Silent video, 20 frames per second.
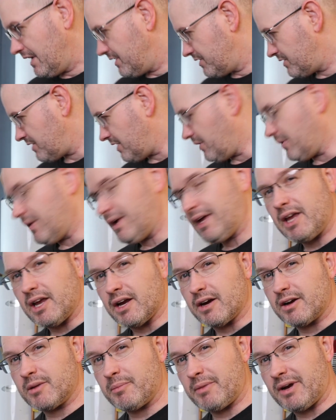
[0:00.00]
So
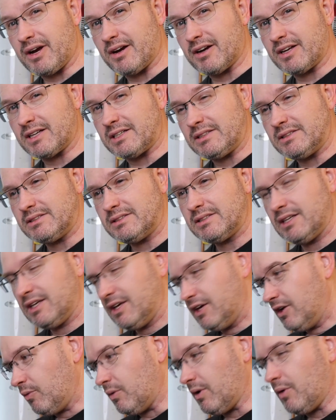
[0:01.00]
here in America,
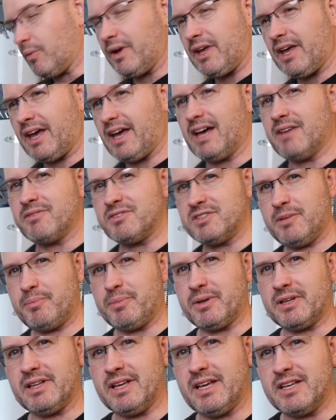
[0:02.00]
what we have
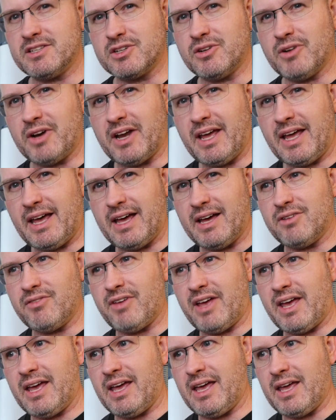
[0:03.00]
typically is going to have
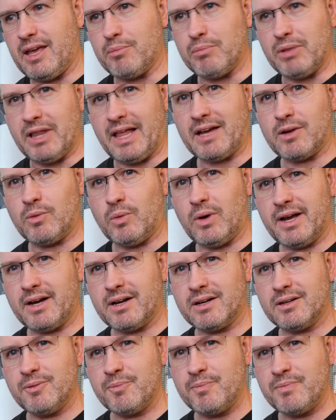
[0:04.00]
a black
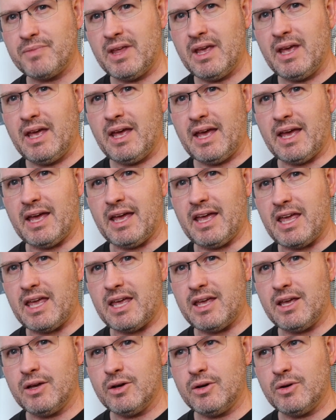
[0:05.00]
wire,
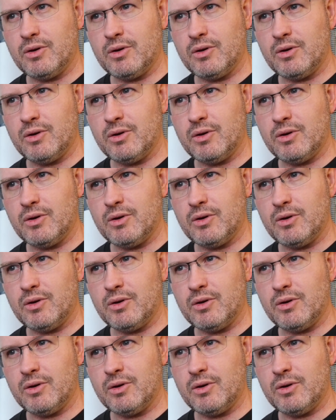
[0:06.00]
a